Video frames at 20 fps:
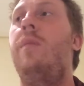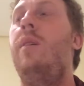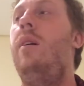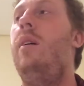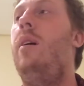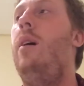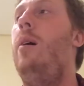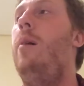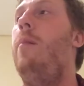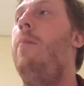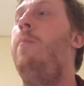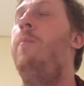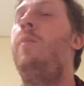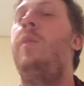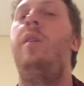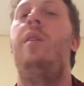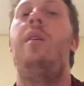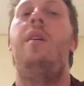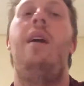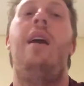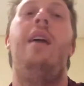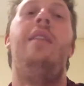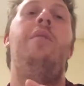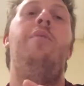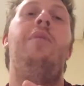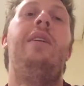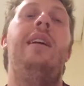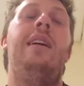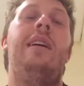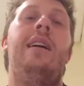and then
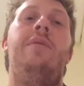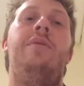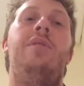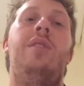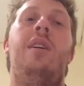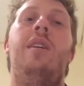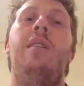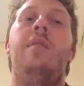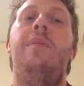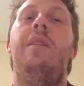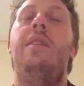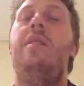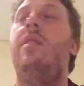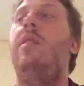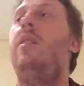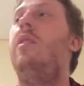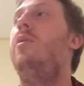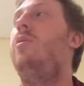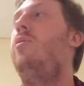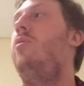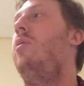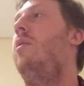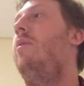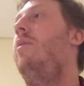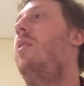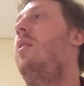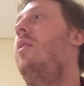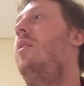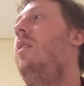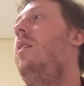we can kind of talk about the history of
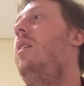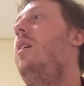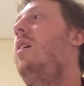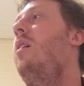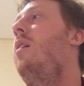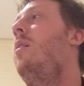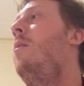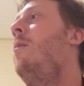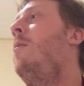the clinic.